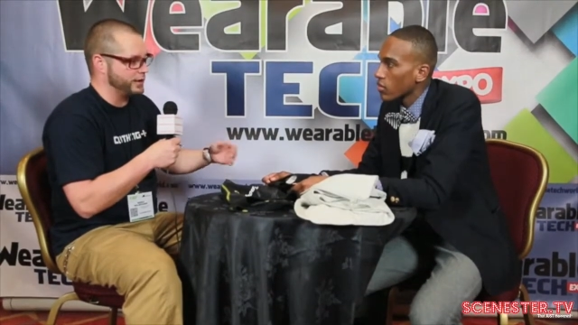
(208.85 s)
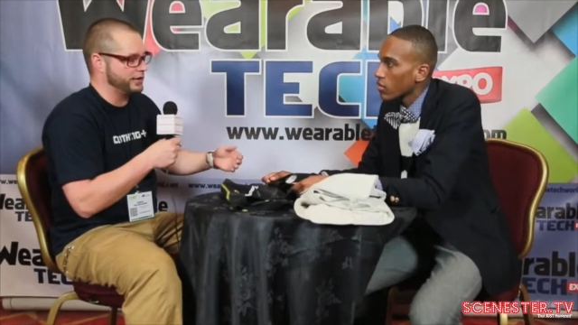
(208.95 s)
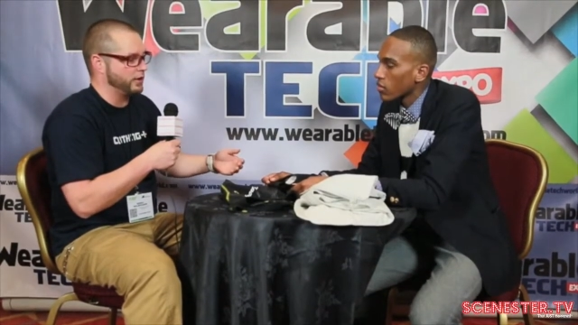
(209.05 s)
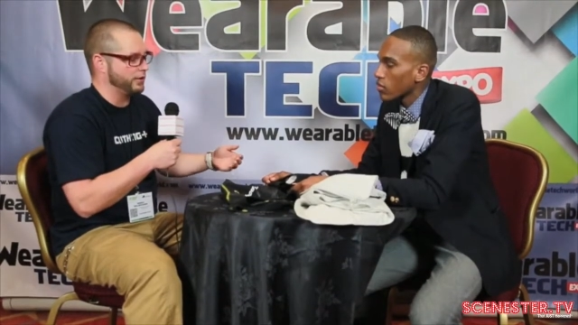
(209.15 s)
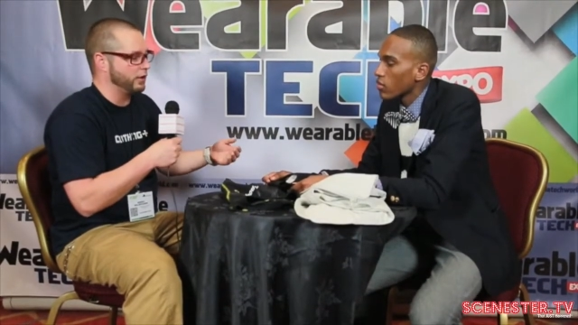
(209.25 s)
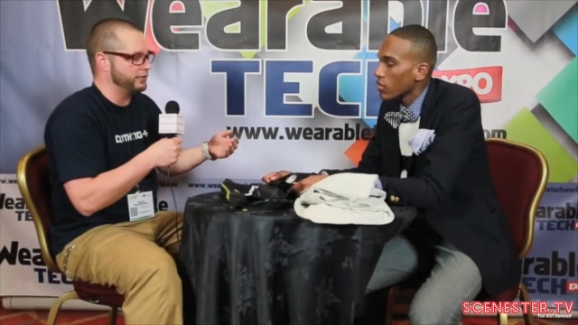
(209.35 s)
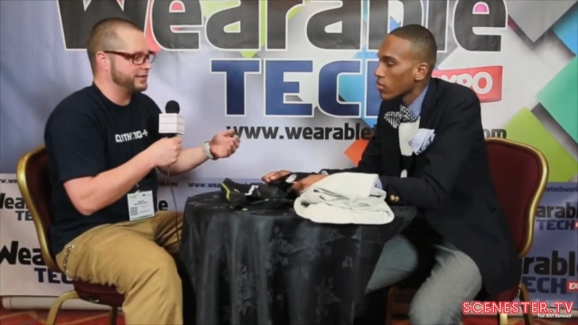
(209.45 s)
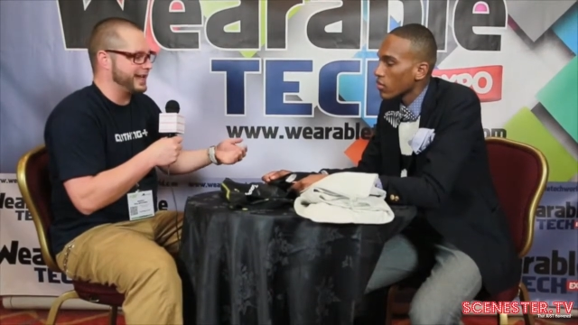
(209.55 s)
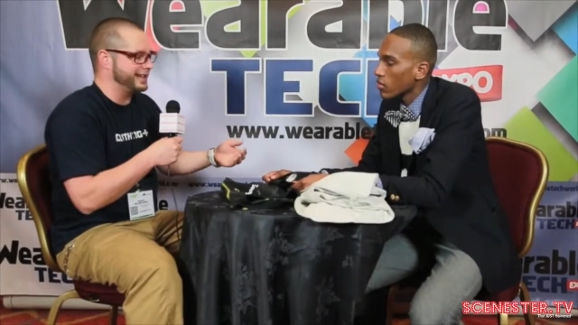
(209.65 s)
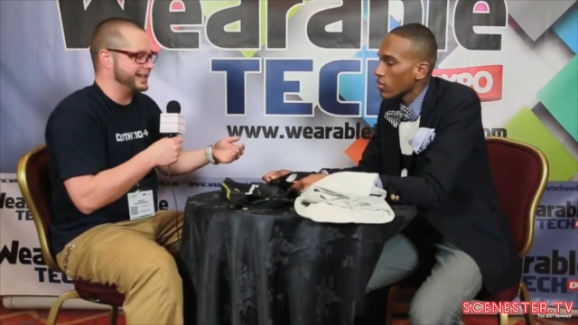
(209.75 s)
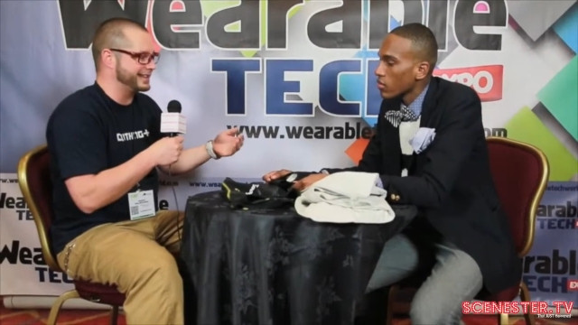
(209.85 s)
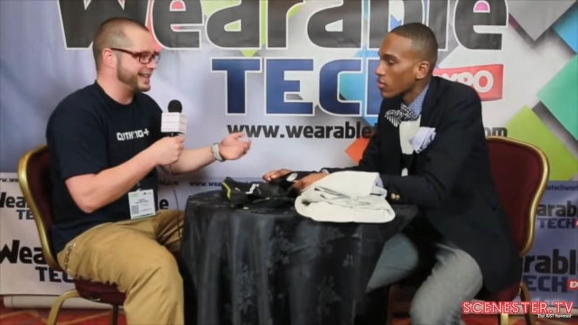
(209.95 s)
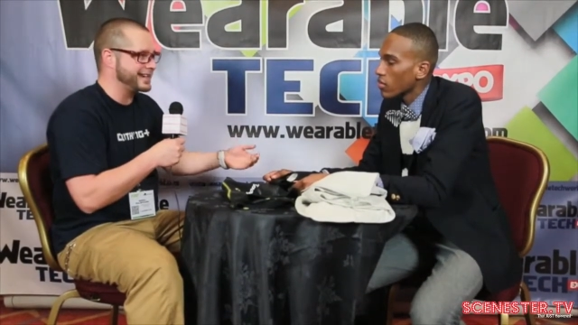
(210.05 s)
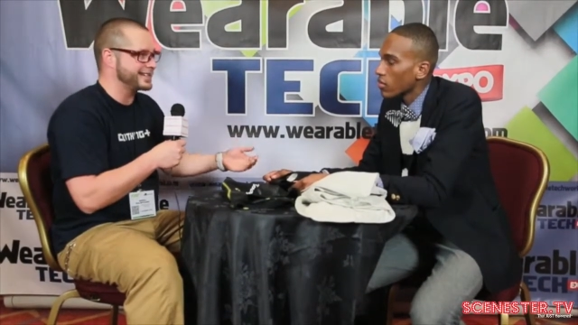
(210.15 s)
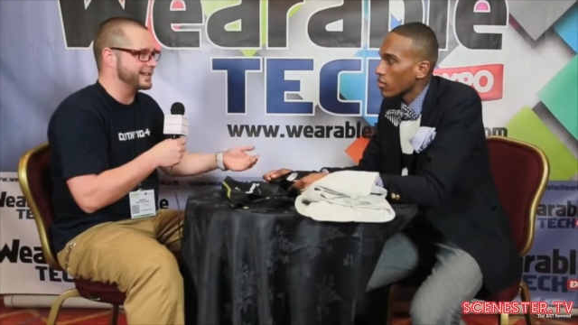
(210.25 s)
Speaker 1: we thought of taking
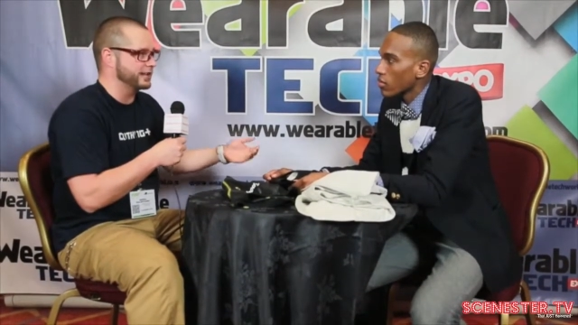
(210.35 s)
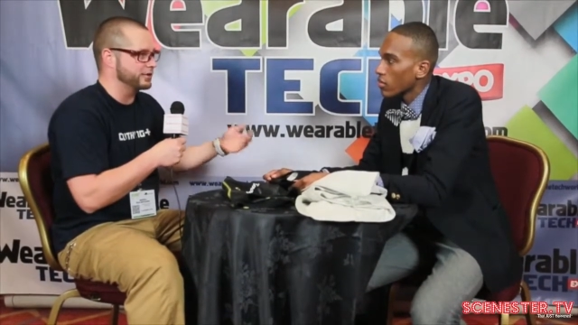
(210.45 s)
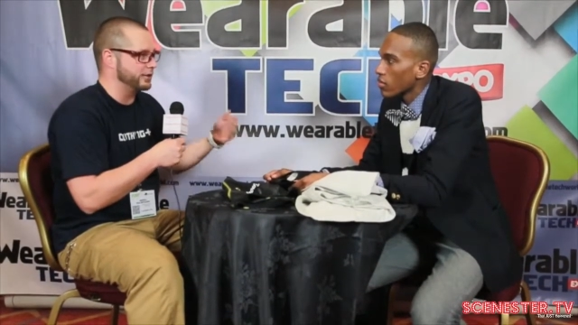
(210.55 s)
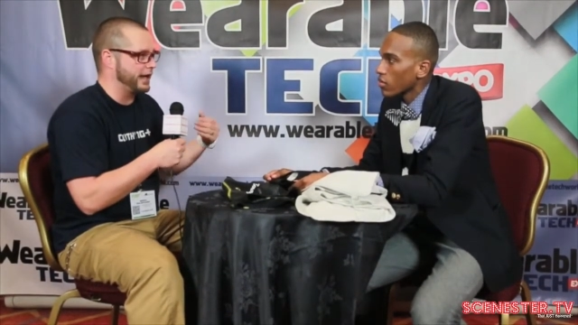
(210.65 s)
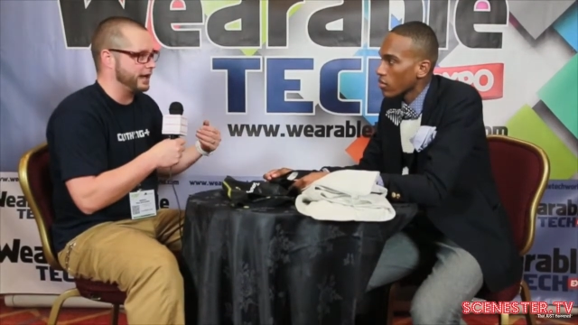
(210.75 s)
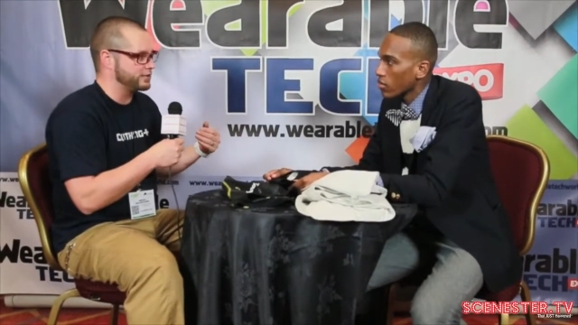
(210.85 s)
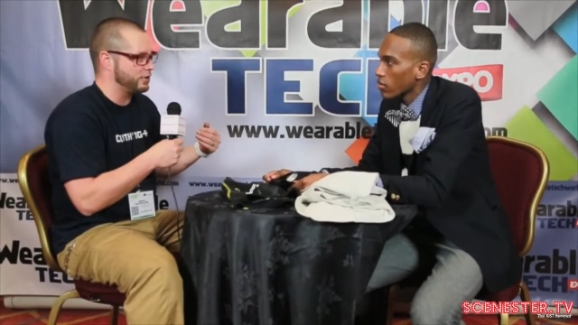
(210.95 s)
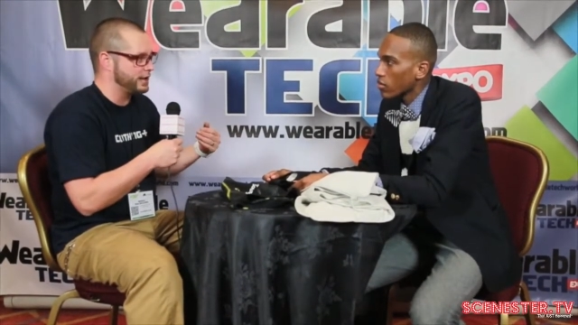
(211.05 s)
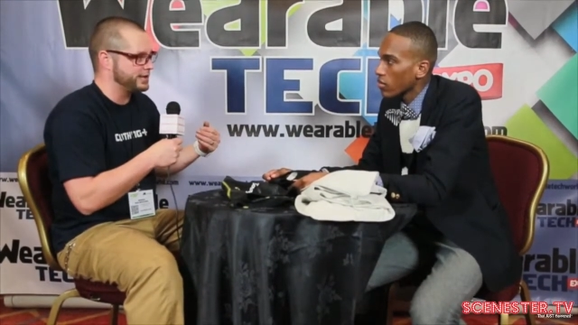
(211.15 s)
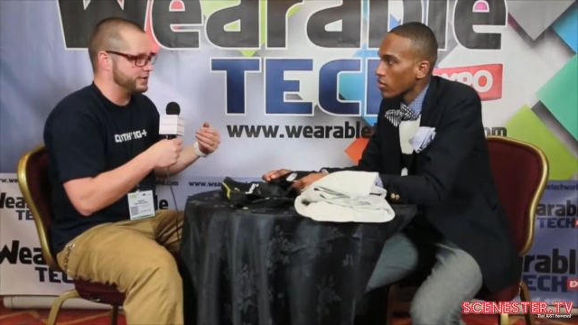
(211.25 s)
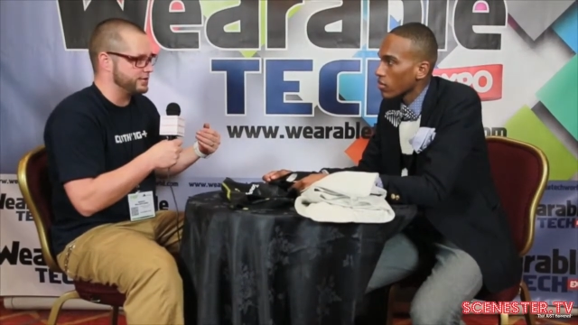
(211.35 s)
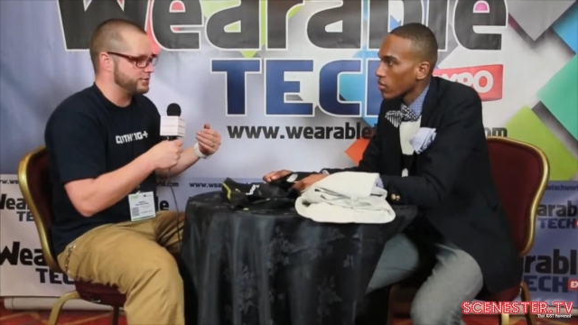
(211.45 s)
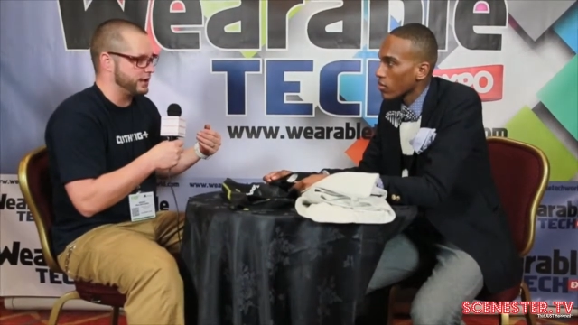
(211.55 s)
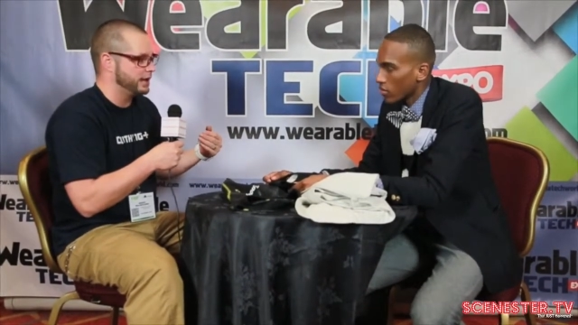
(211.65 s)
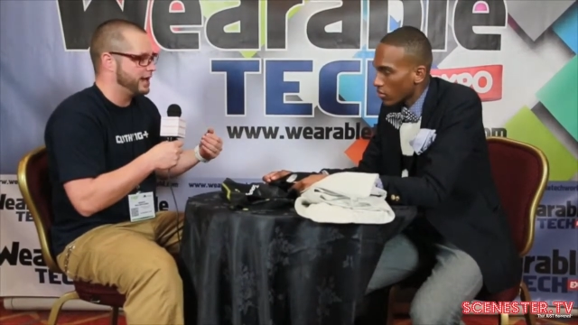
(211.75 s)
textile to the electronics
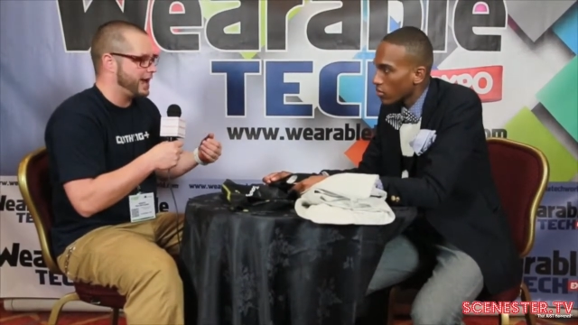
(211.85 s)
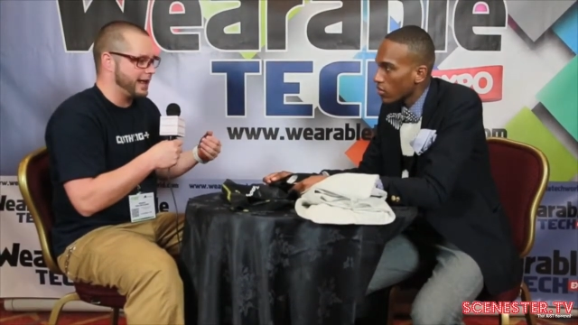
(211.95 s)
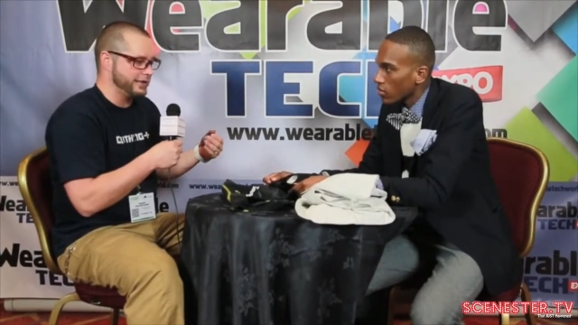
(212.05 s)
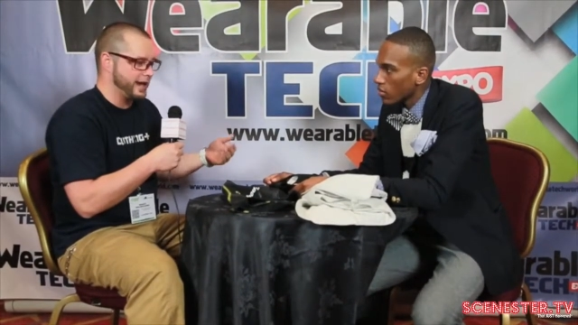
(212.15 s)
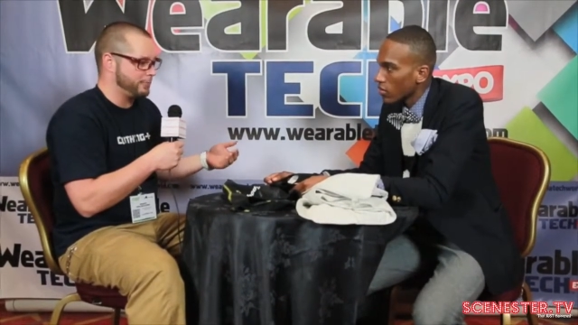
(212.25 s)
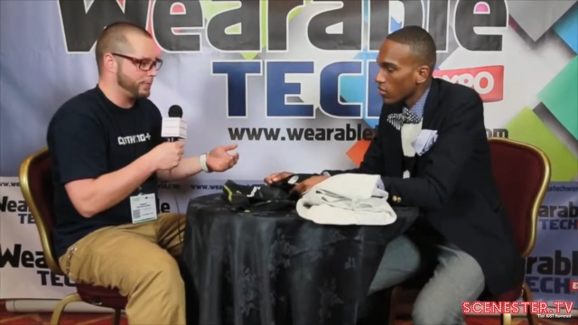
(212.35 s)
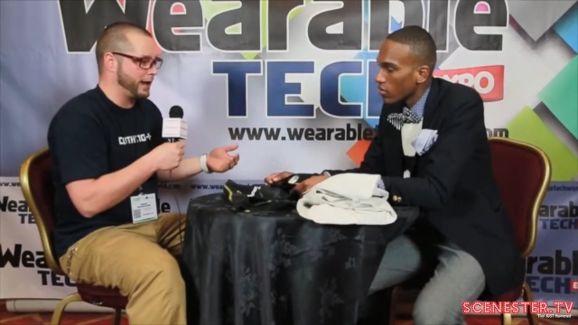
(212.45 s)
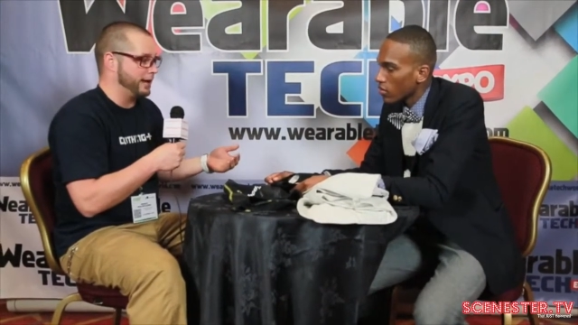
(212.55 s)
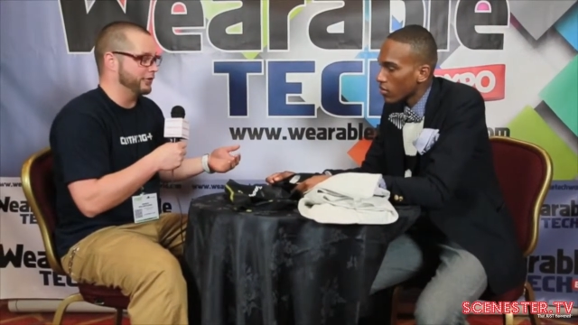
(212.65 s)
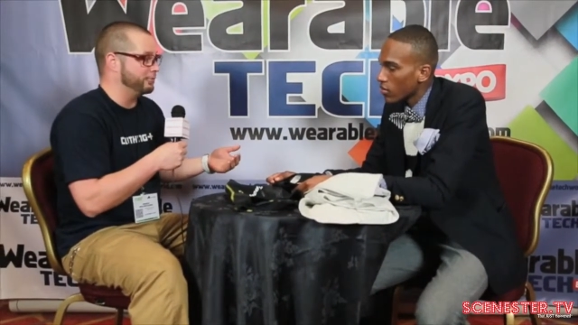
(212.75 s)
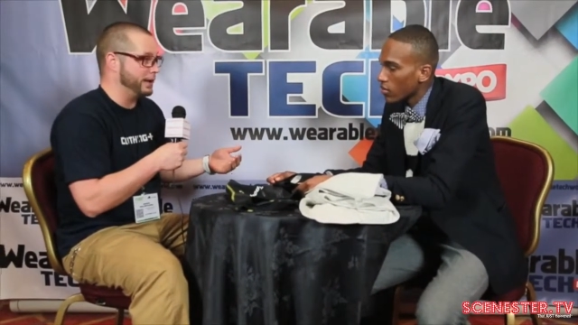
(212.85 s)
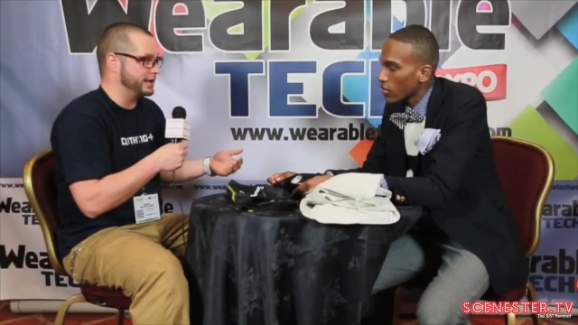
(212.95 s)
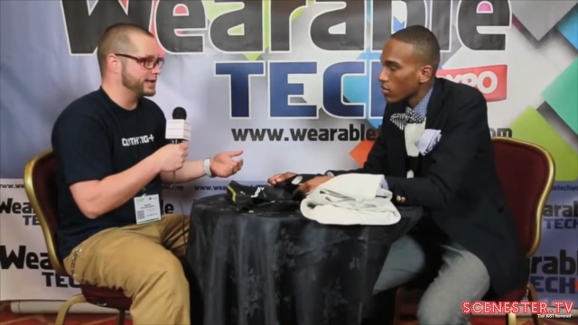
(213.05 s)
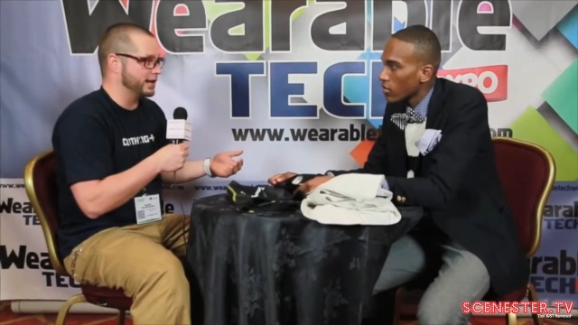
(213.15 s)
industry, and that paid off big